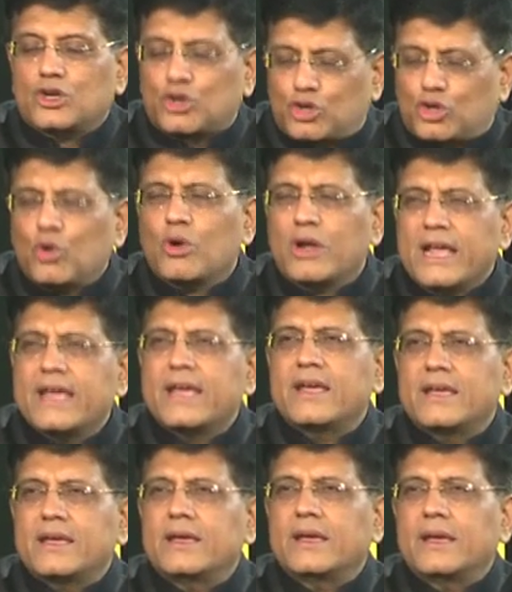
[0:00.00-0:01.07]

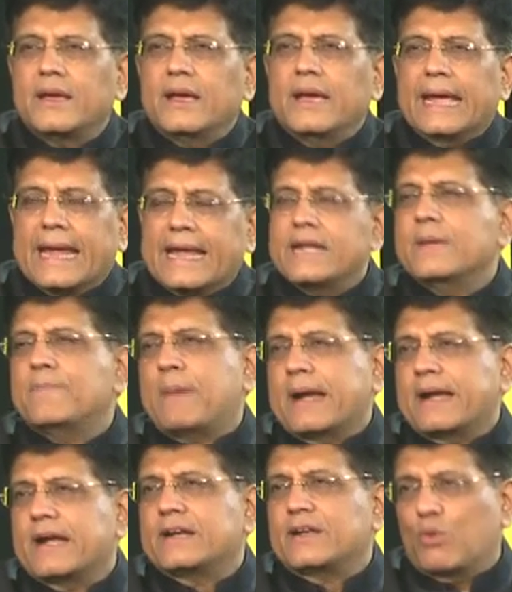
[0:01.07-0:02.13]
truly
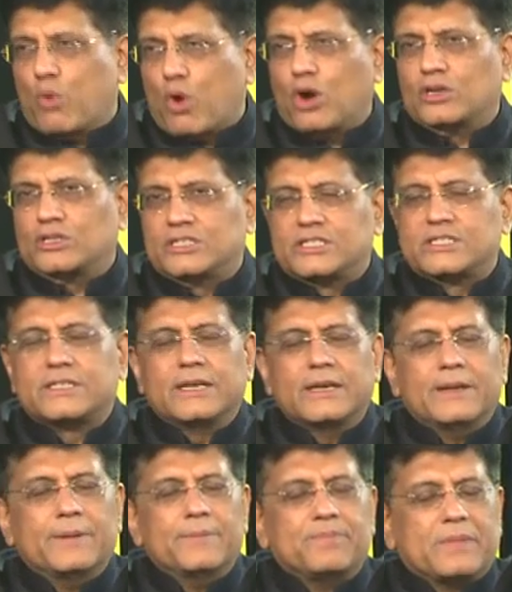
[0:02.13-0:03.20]
independent awards
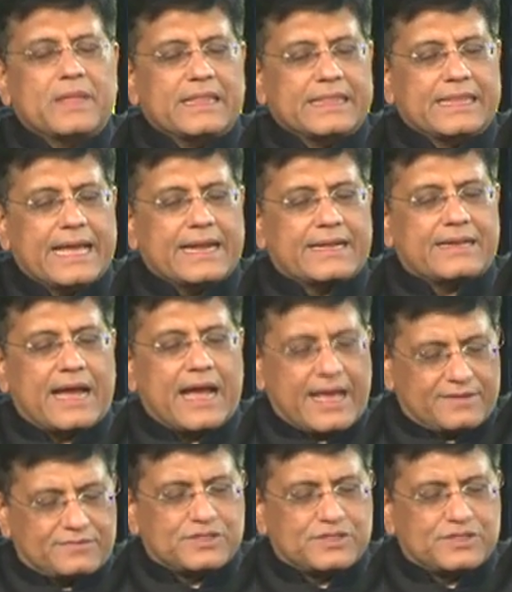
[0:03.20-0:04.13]
that I have